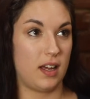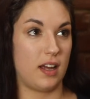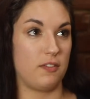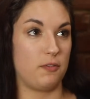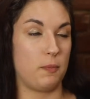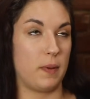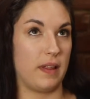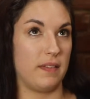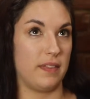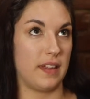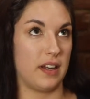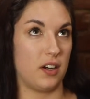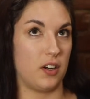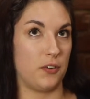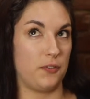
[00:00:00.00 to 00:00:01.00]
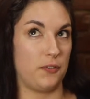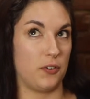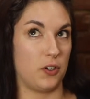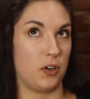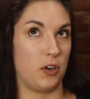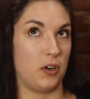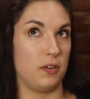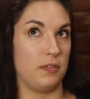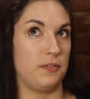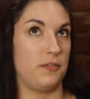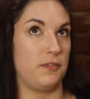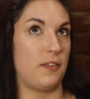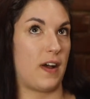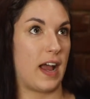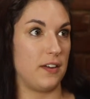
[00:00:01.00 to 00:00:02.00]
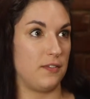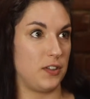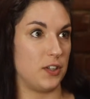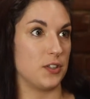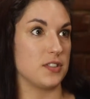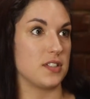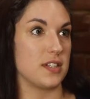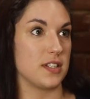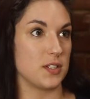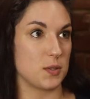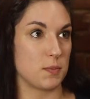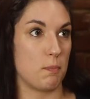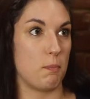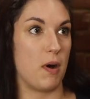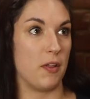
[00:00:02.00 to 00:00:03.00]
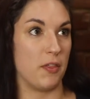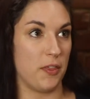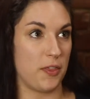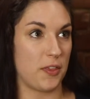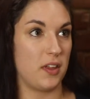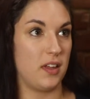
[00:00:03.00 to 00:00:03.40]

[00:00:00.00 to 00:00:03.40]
I've been there for 5 years this month.